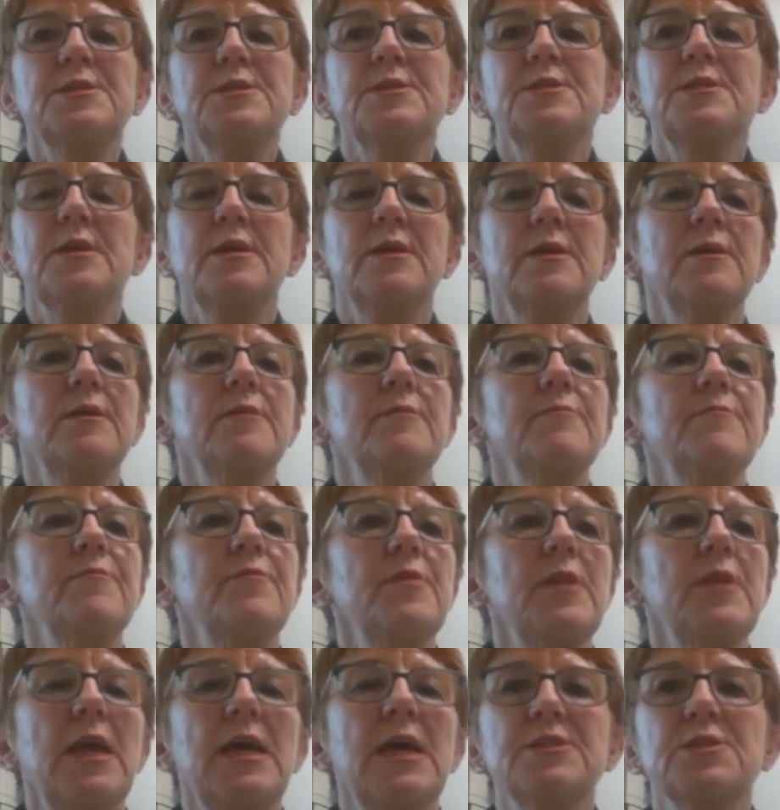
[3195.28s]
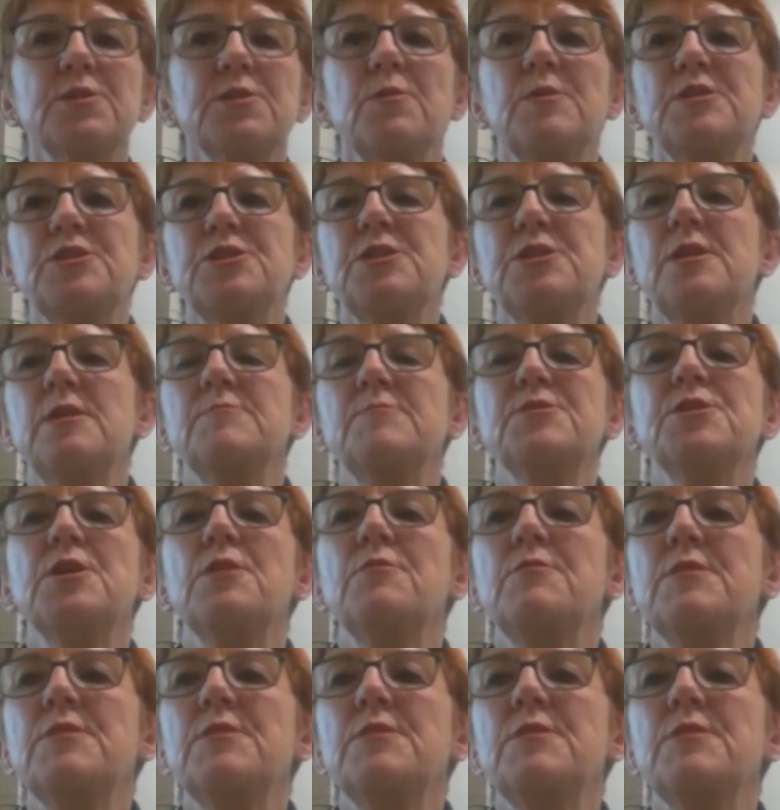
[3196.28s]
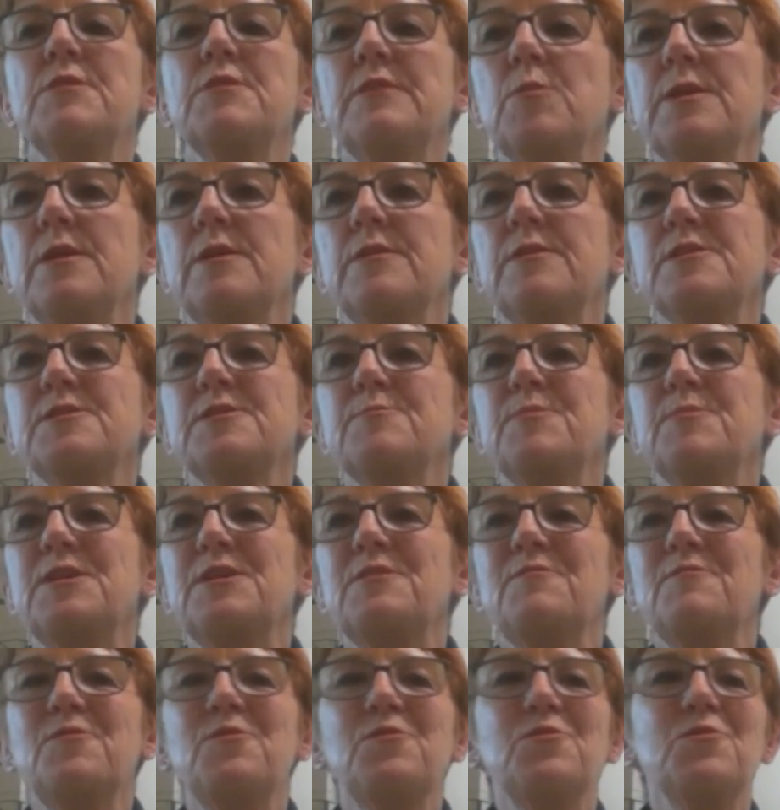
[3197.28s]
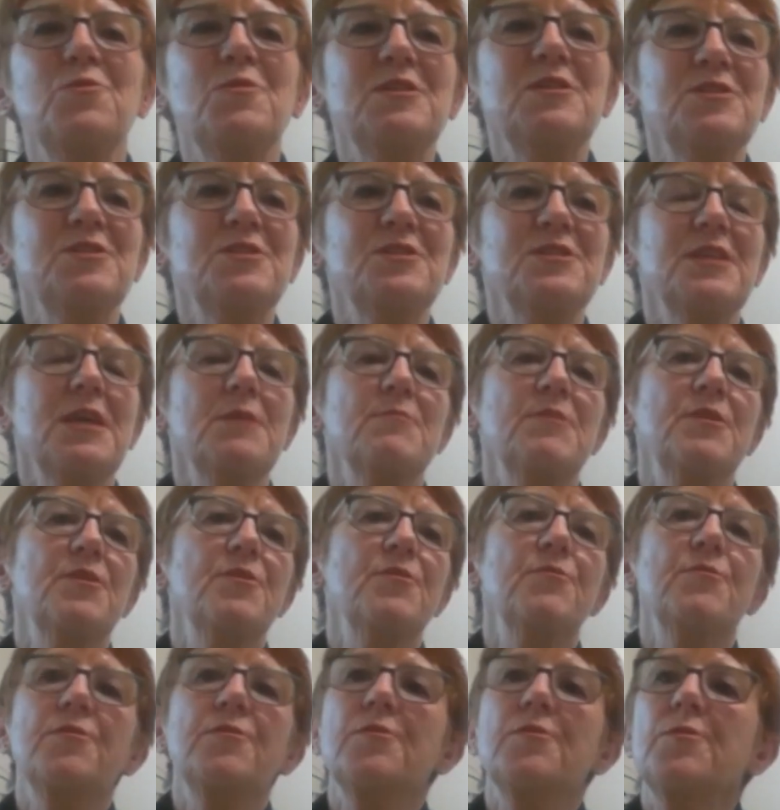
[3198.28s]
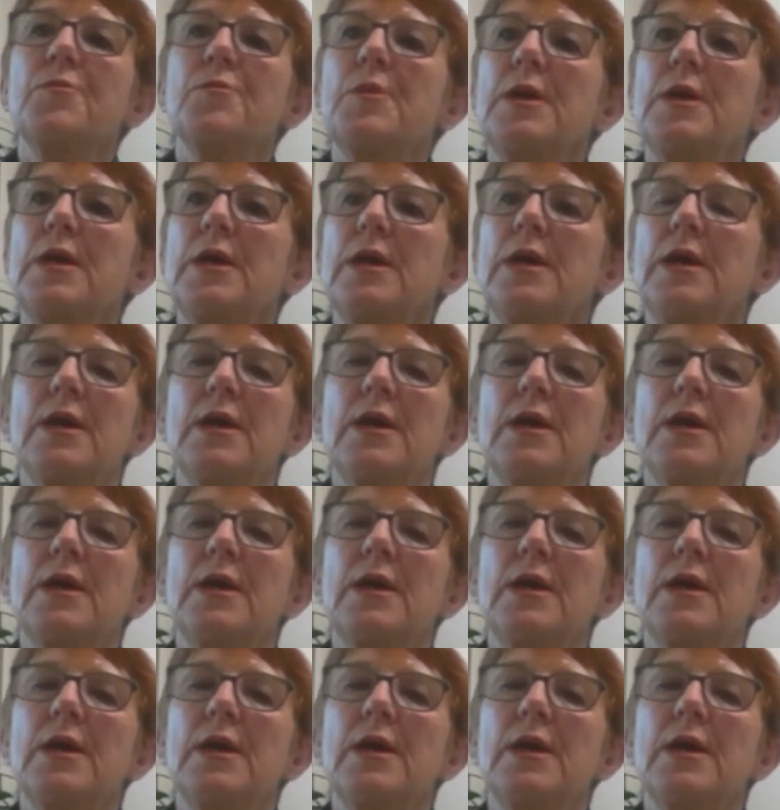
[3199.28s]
for the last question, I'm sorry everyone, there's been a few questions coming through.